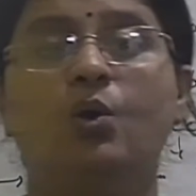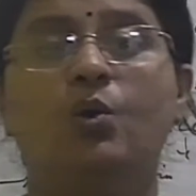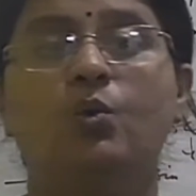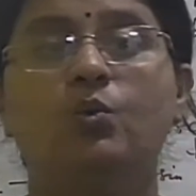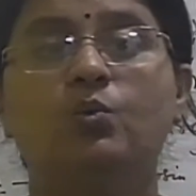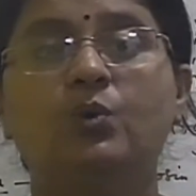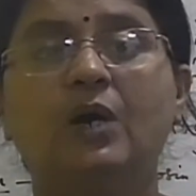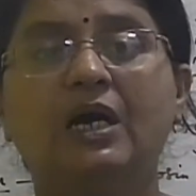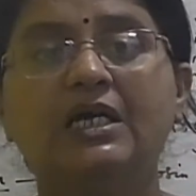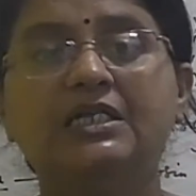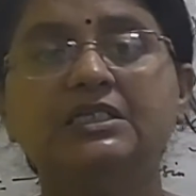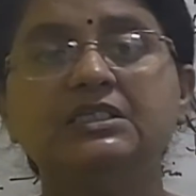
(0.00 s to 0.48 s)

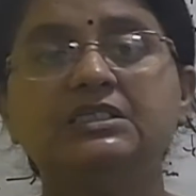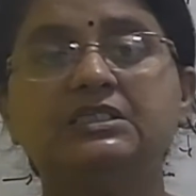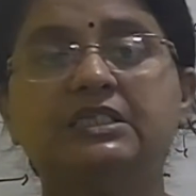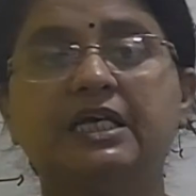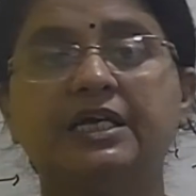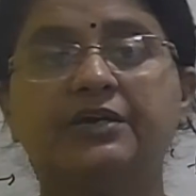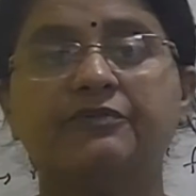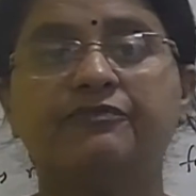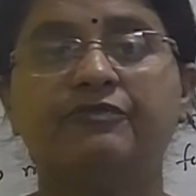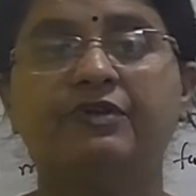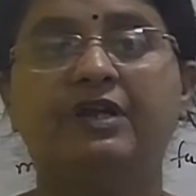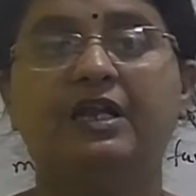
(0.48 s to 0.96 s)
one
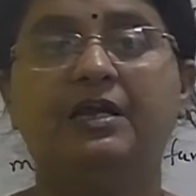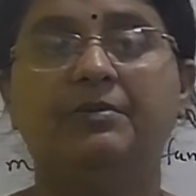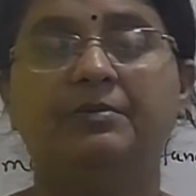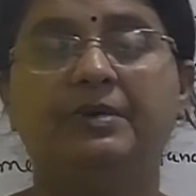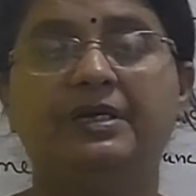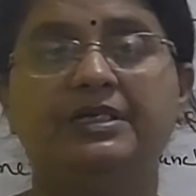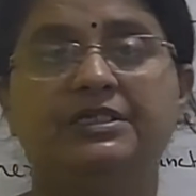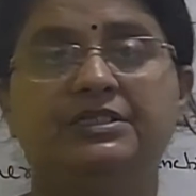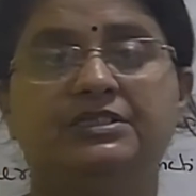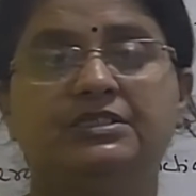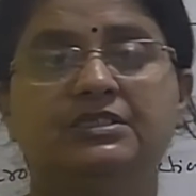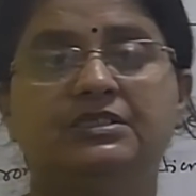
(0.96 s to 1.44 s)
thick
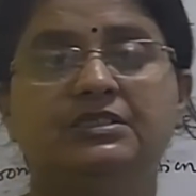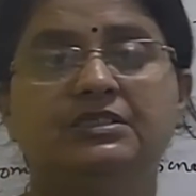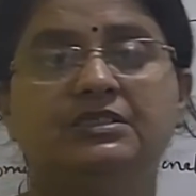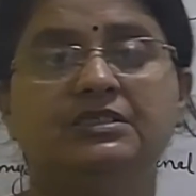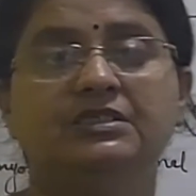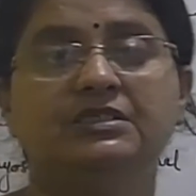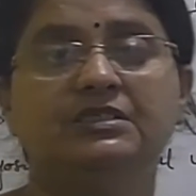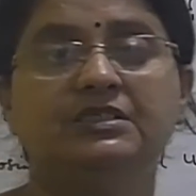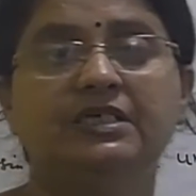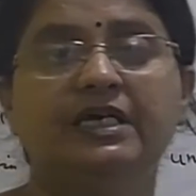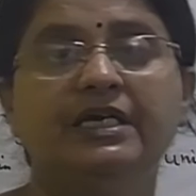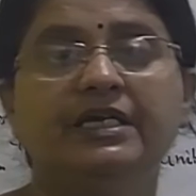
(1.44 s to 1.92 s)
filament,
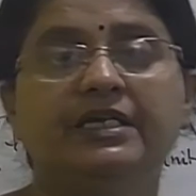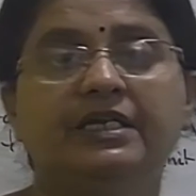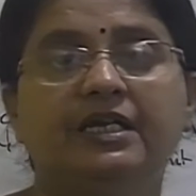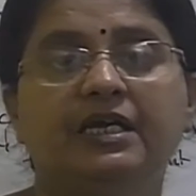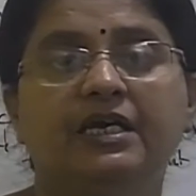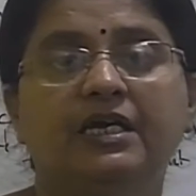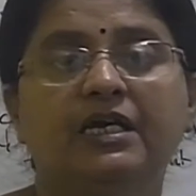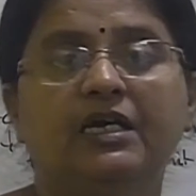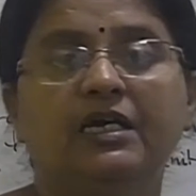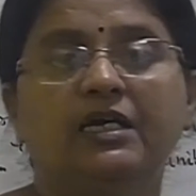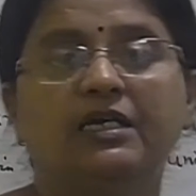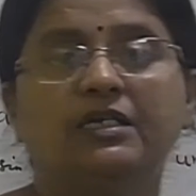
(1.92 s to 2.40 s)
right?
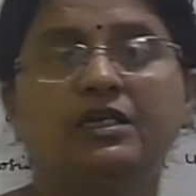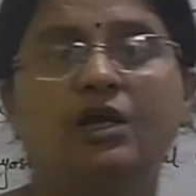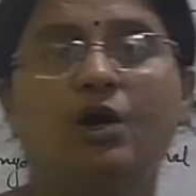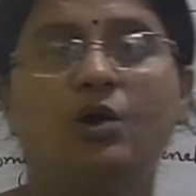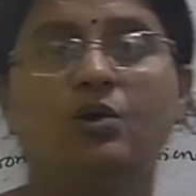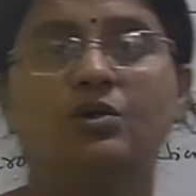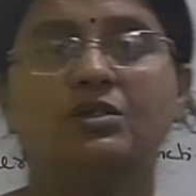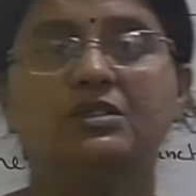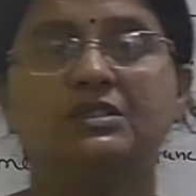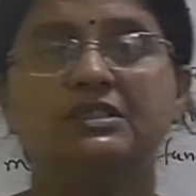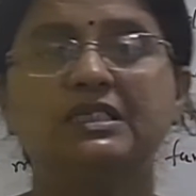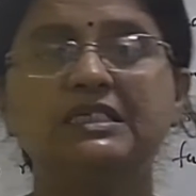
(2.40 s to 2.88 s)

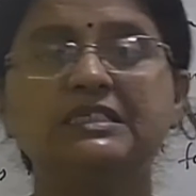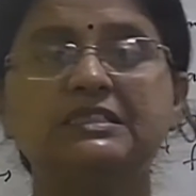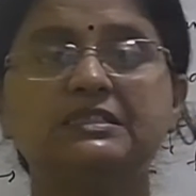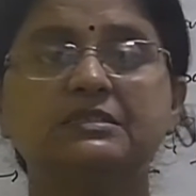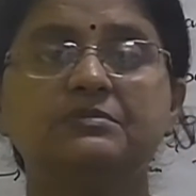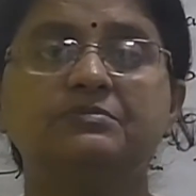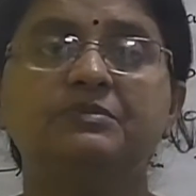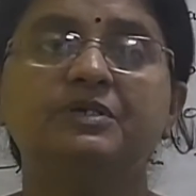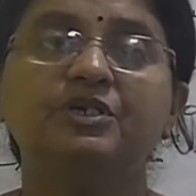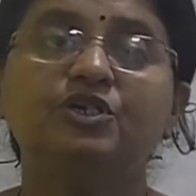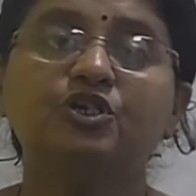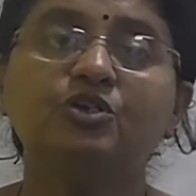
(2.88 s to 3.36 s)
Now, this
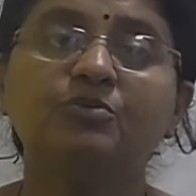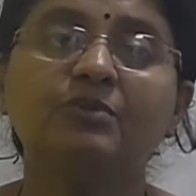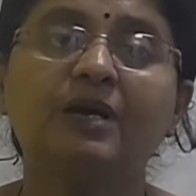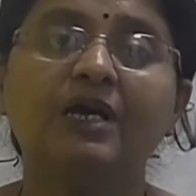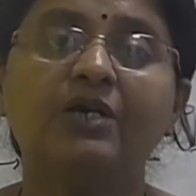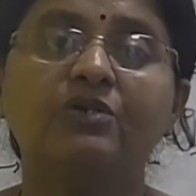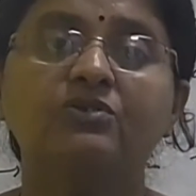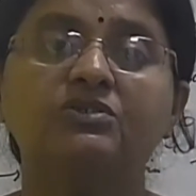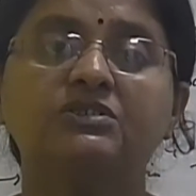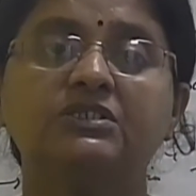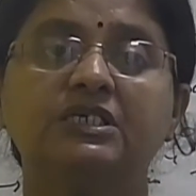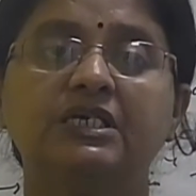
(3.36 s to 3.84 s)

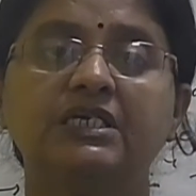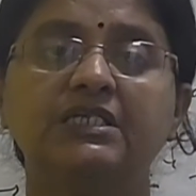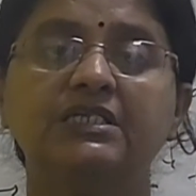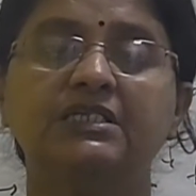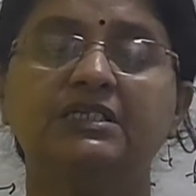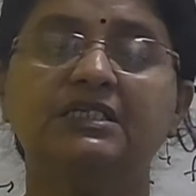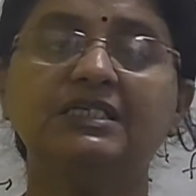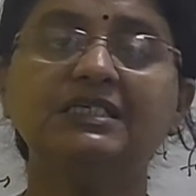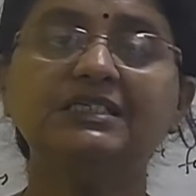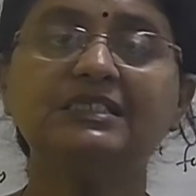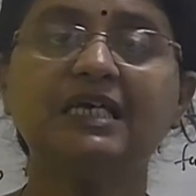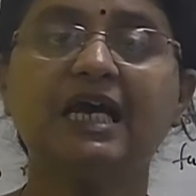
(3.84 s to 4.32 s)

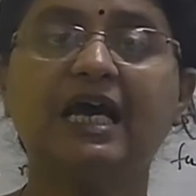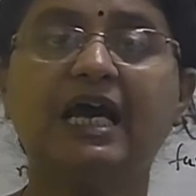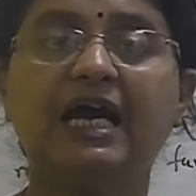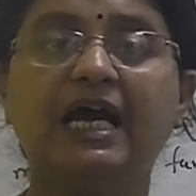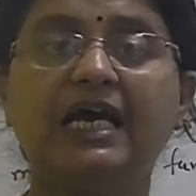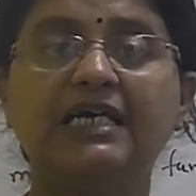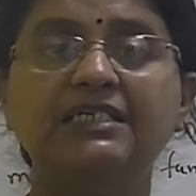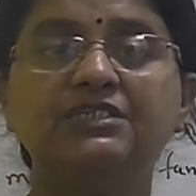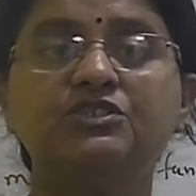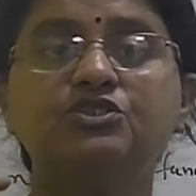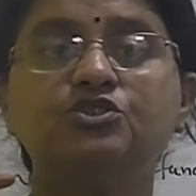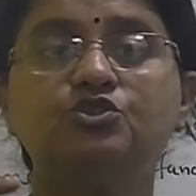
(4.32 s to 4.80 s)
meromyosin, this
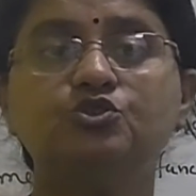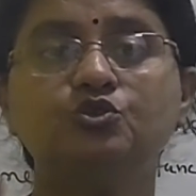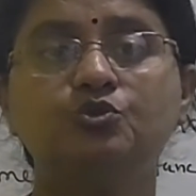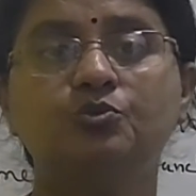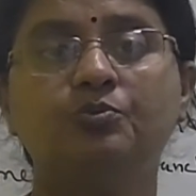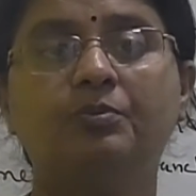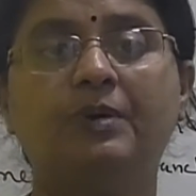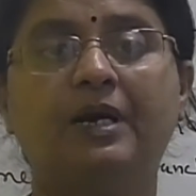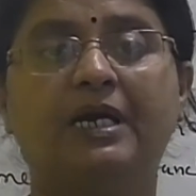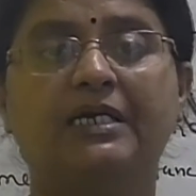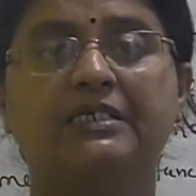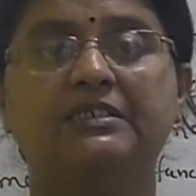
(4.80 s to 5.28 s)
has two
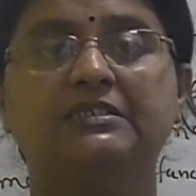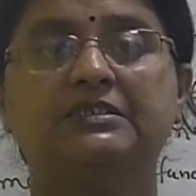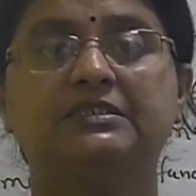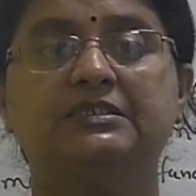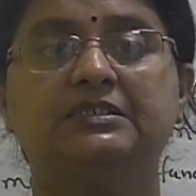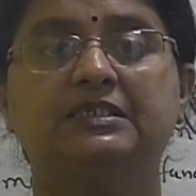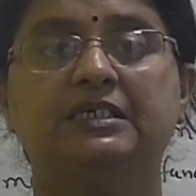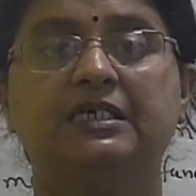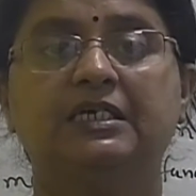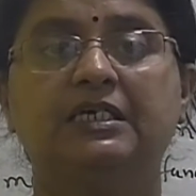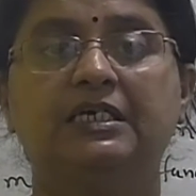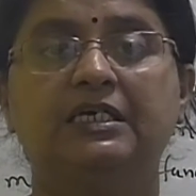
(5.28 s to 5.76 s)

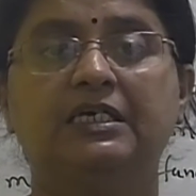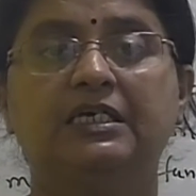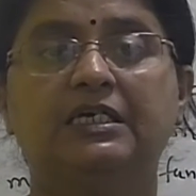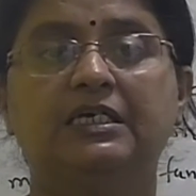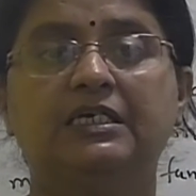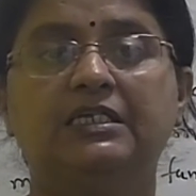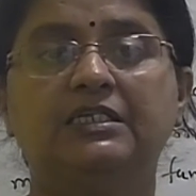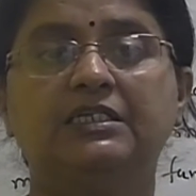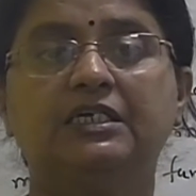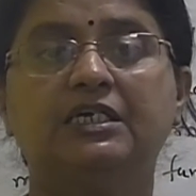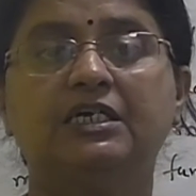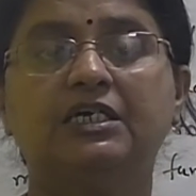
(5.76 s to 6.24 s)
parts.
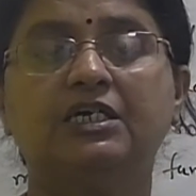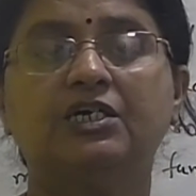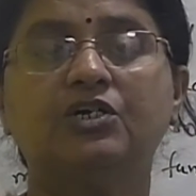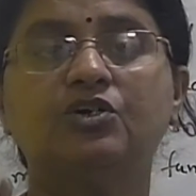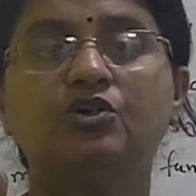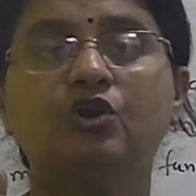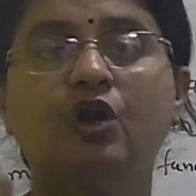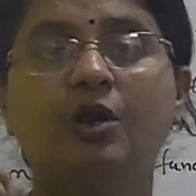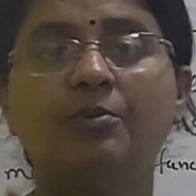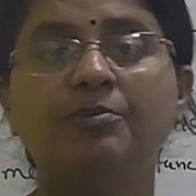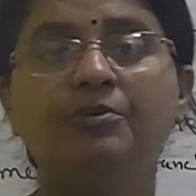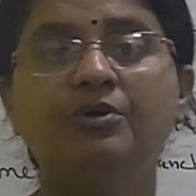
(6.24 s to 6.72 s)
The
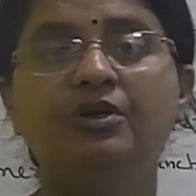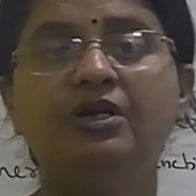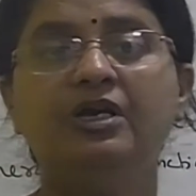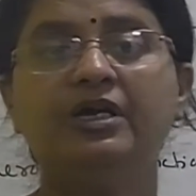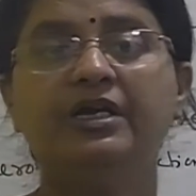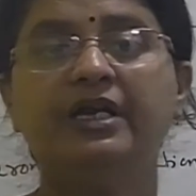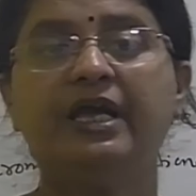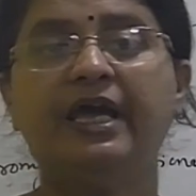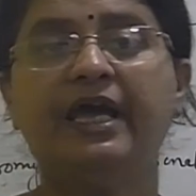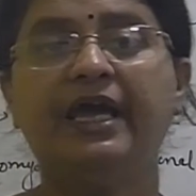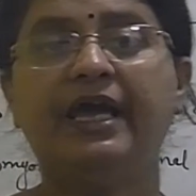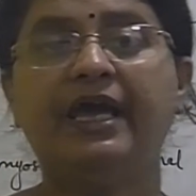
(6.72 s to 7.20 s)

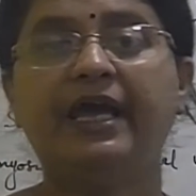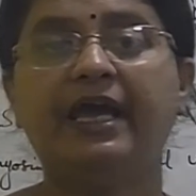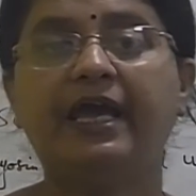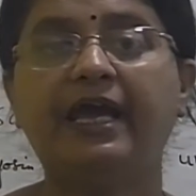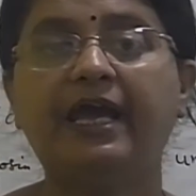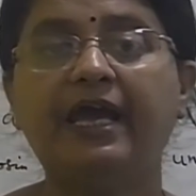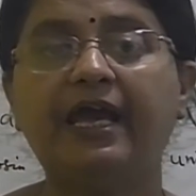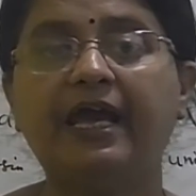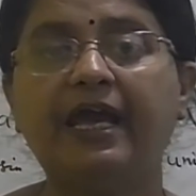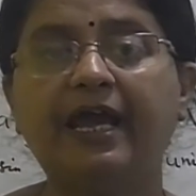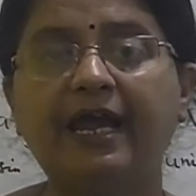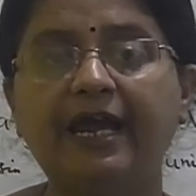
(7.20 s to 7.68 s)
globular
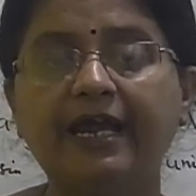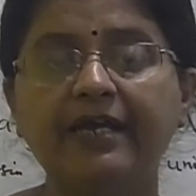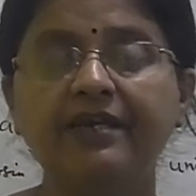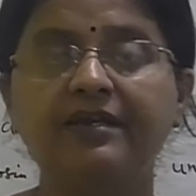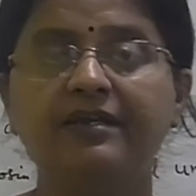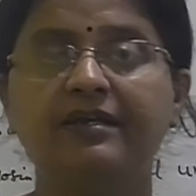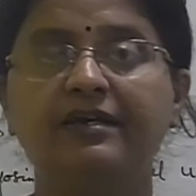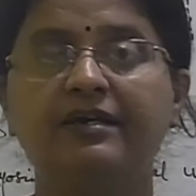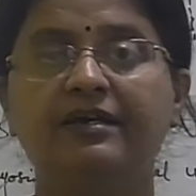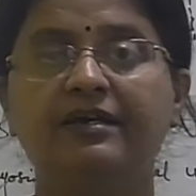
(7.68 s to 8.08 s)
head,